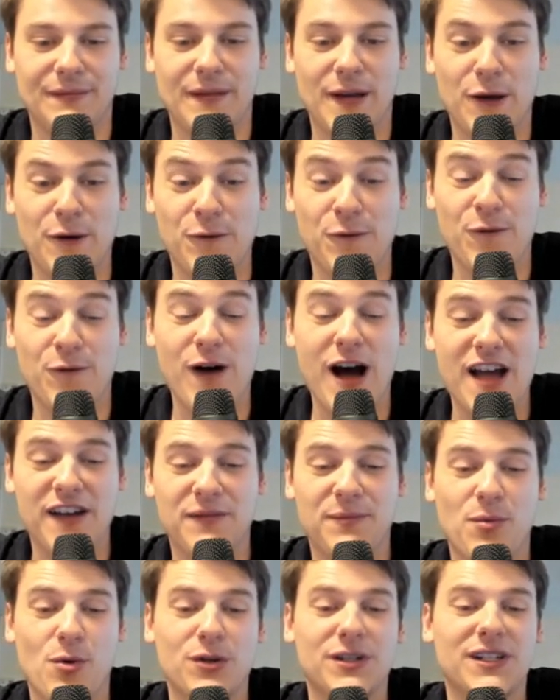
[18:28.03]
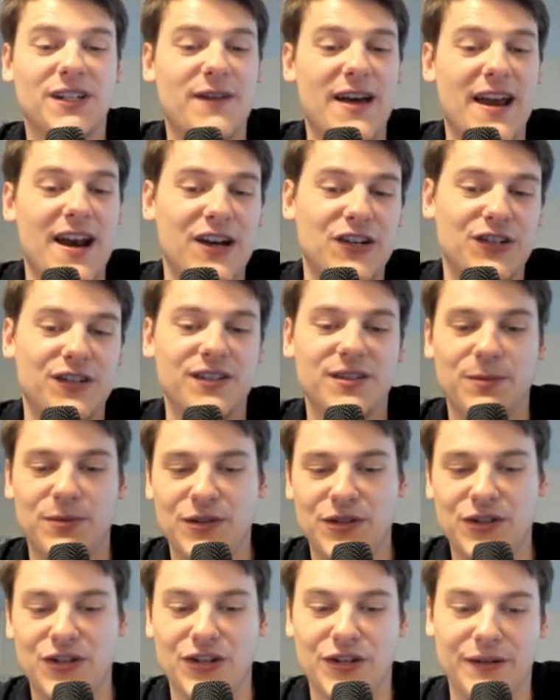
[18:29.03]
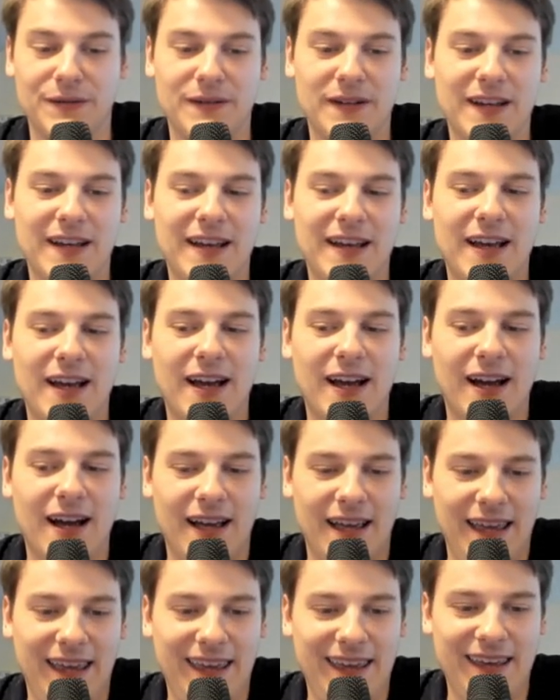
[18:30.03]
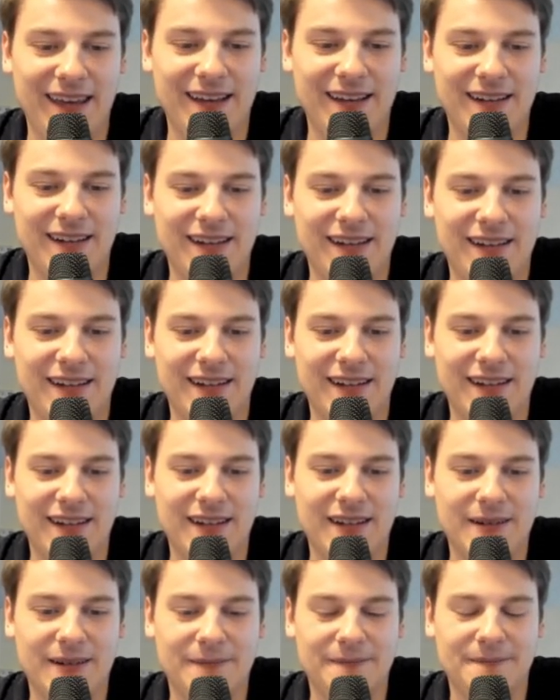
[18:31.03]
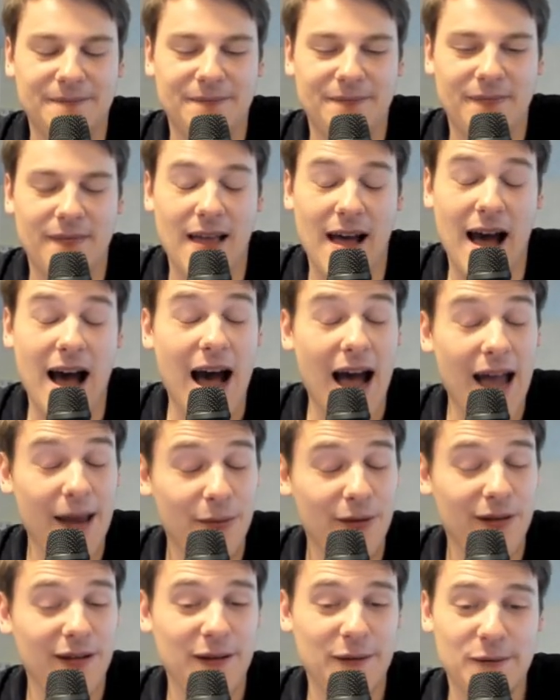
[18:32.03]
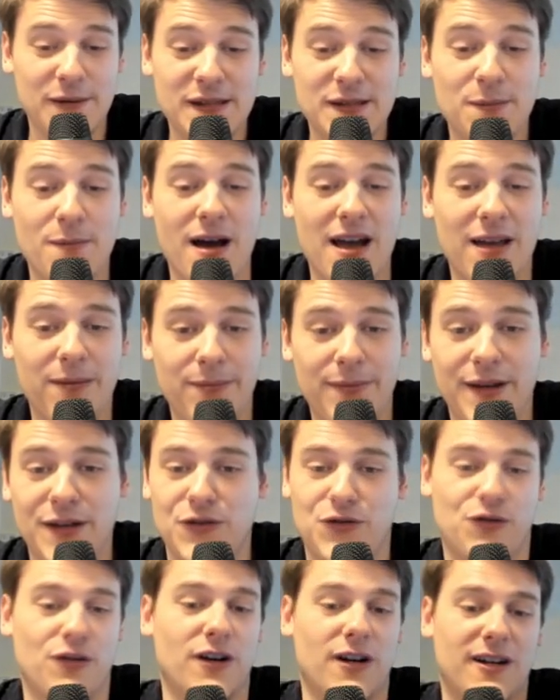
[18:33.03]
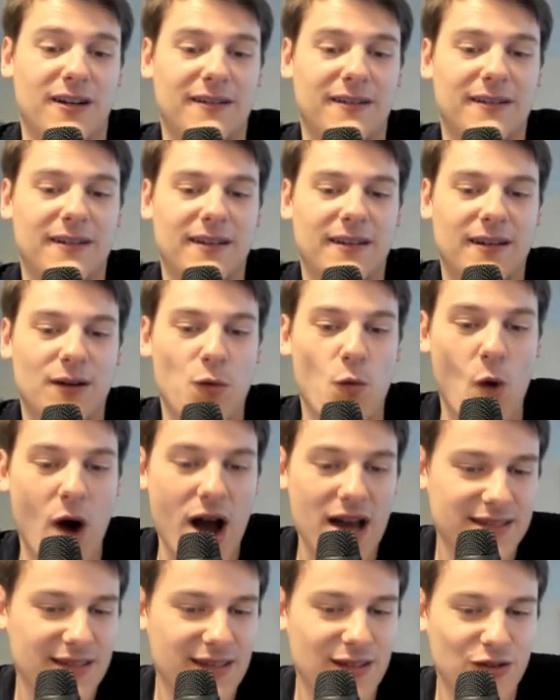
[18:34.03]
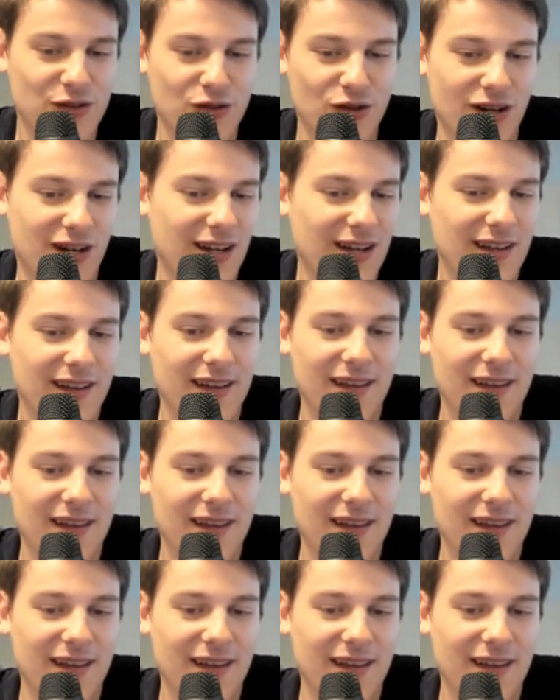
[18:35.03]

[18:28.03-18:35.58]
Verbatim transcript: Five point advantage in this position. And uh, I believe this might be a draw. Why is this a draw?